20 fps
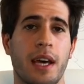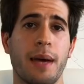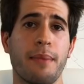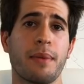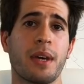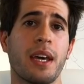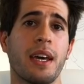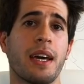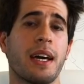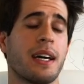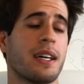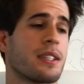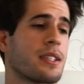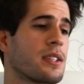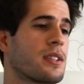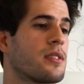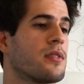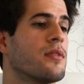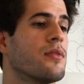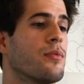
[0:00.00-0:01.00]
MK
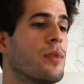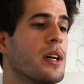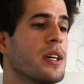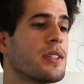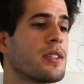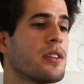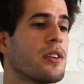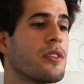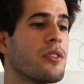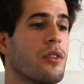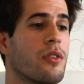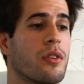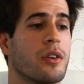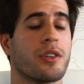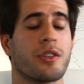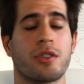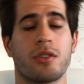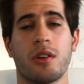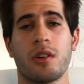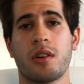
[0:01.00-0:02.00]
asks, why is there an
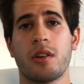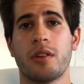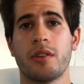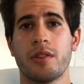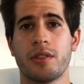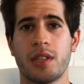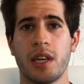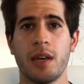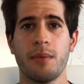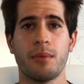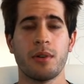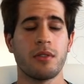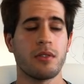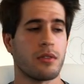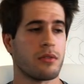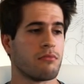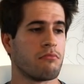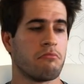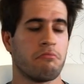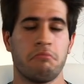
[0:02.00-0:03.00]
orange dog on your table?